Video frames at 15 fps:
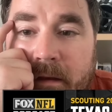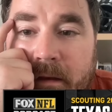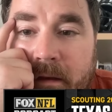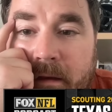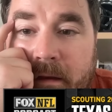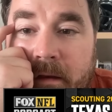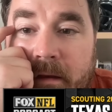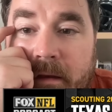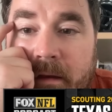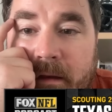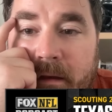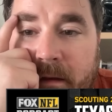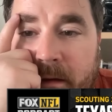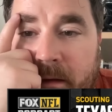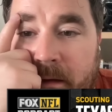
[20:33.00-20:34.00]

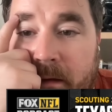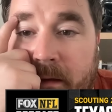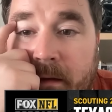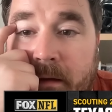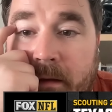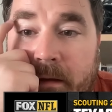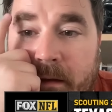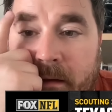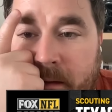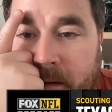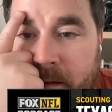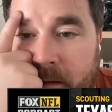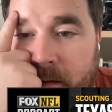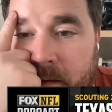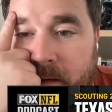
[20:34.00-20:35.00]

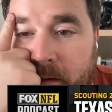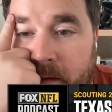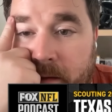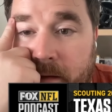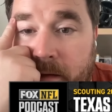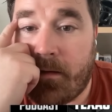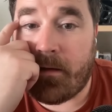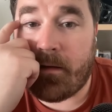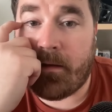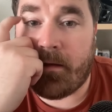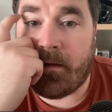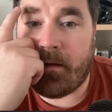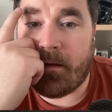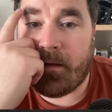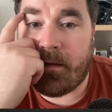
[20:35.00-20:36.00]

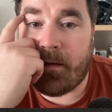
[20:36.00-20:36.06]
This person isn't speaking.